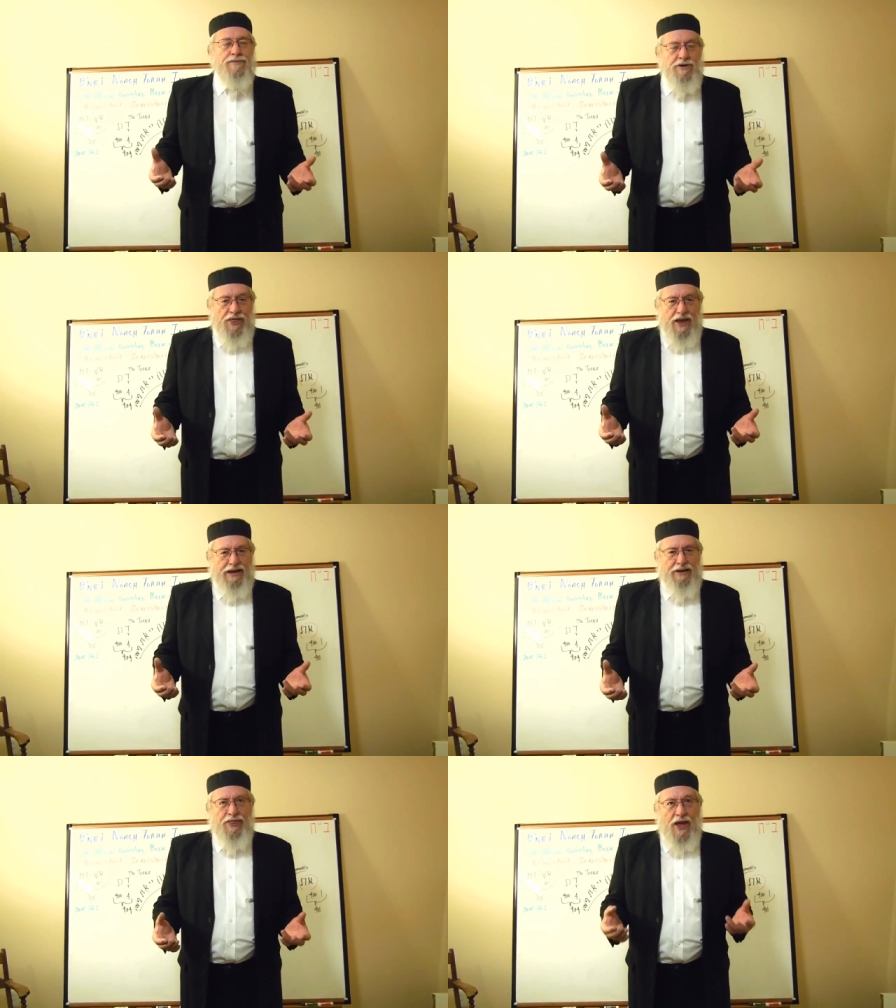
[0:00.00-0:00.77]

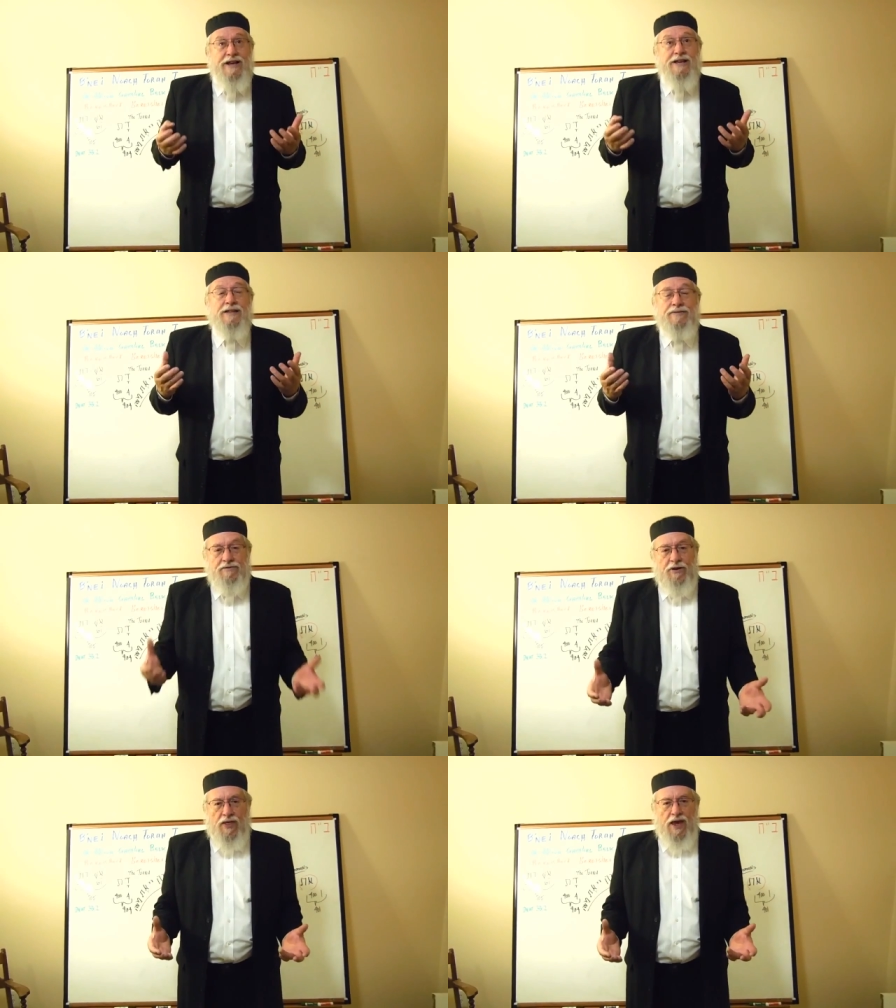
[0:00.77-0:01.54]
everything and thinks of
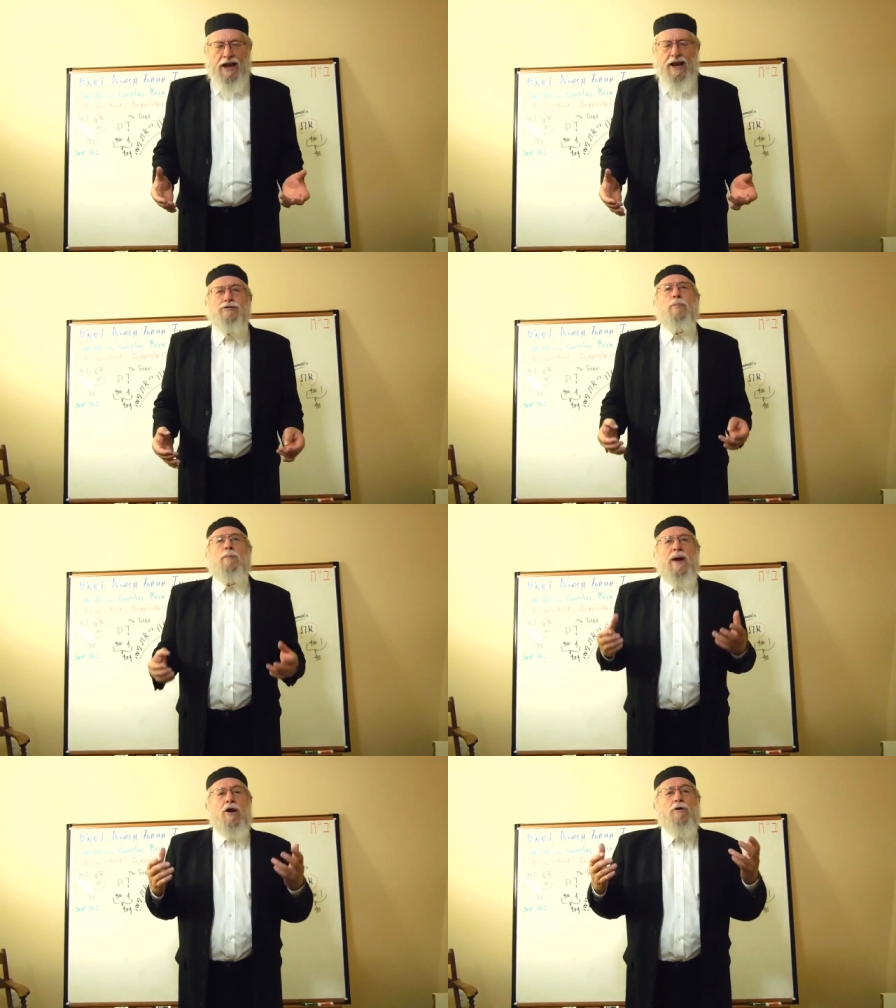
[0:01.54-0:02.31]
everything and is
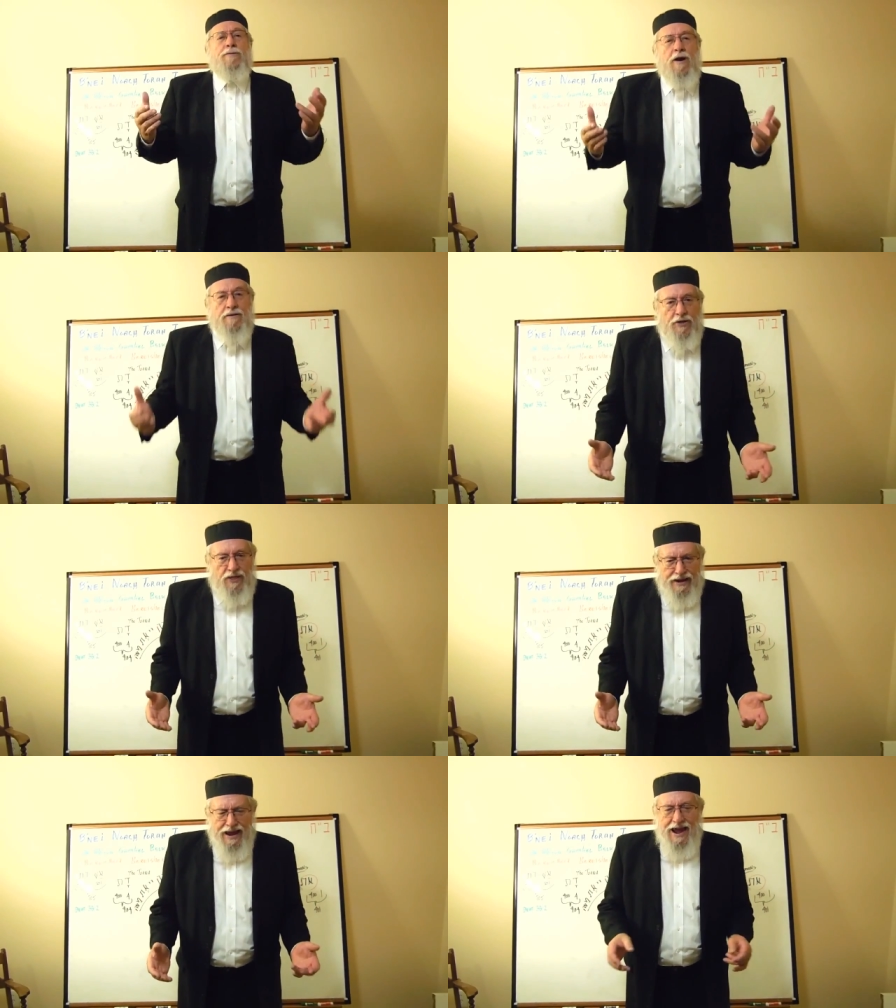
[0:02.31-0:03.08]
prepared for
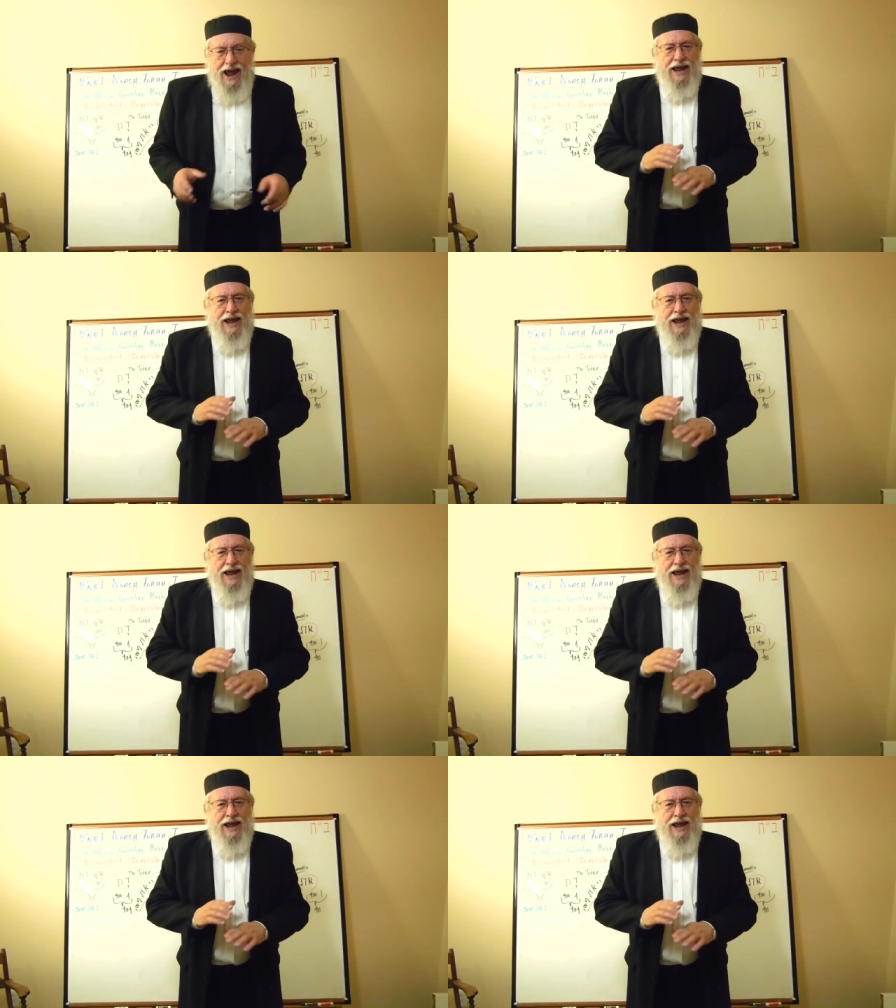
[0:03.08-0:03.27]
everything,